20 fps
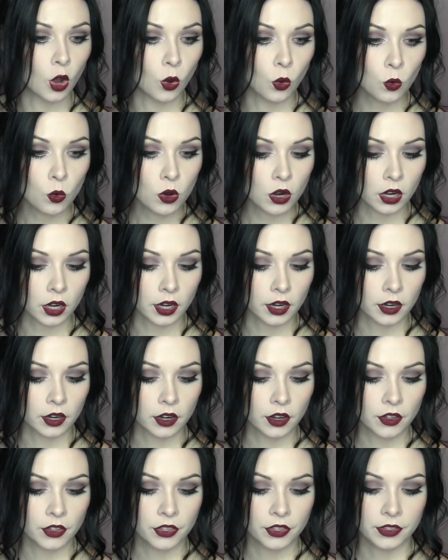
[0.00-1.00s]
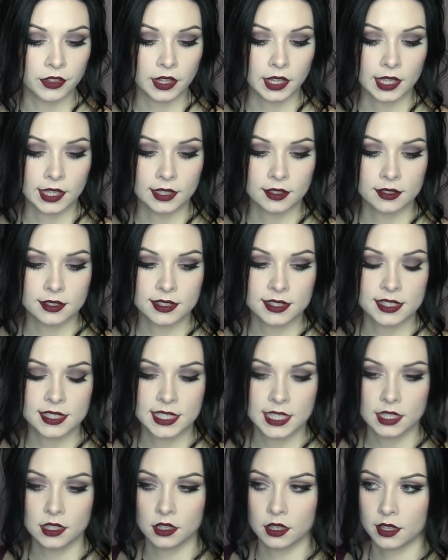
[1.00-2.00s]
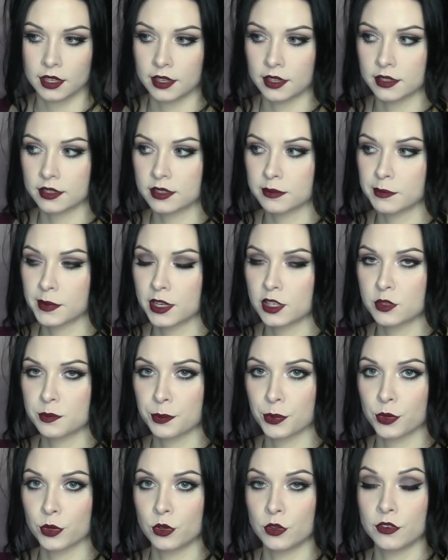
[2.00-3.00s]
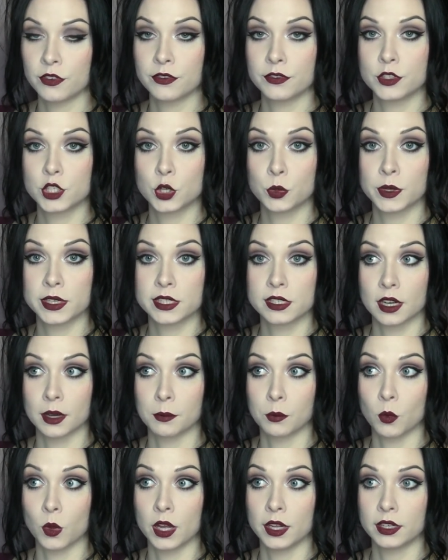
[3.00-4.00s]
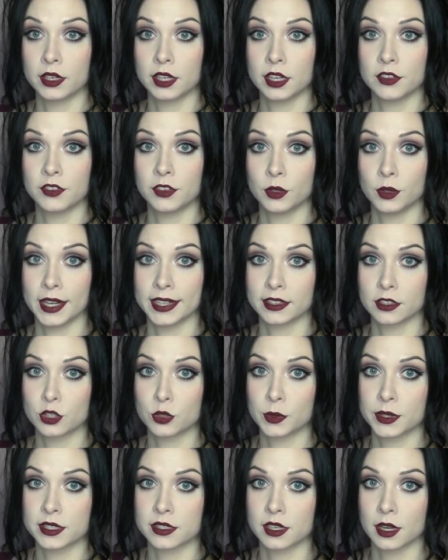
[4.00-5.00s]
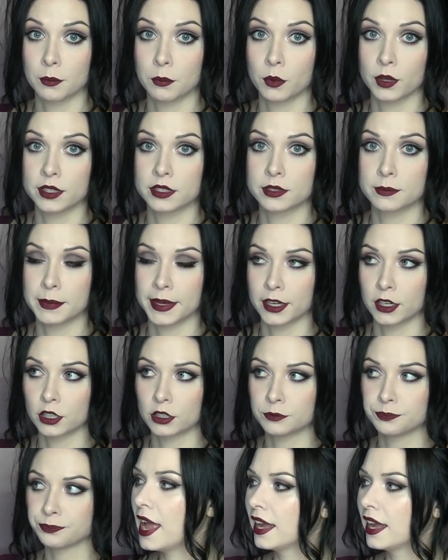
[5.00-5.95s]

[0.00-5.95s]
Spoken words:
or the Stila Smudge Proof Twist Up one, if you like the twist up ones better.